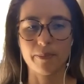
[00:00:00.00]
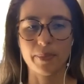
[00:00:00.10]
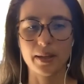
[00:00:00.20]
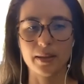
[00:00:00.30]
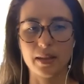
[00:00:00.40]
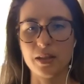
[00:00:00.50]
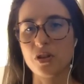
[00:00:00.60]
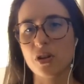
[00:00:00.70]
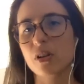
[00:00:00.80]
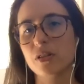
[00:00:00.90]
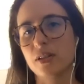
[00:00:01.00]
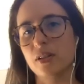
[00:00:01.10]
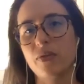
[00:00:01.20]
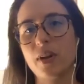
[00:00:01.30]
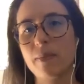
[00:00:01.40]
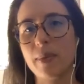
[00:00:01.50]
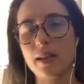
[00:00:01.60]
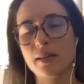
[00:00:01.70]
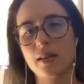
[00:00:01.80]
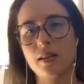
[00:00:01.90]
But in general, these are very
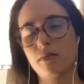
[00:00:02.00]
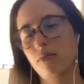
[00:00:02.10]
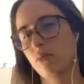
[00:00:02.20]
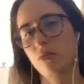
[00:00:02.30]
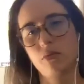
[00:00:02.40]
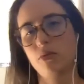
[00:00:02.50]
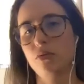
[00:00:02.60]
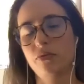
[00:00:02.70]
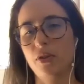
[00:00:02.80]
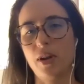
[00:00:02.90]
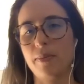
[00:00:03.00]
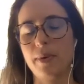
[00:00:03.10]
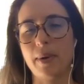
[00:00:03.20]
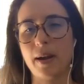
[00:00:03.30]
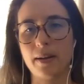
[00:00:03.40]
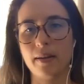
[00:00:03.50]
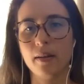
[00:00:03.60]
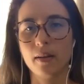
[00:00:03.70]
basic, good for everybody.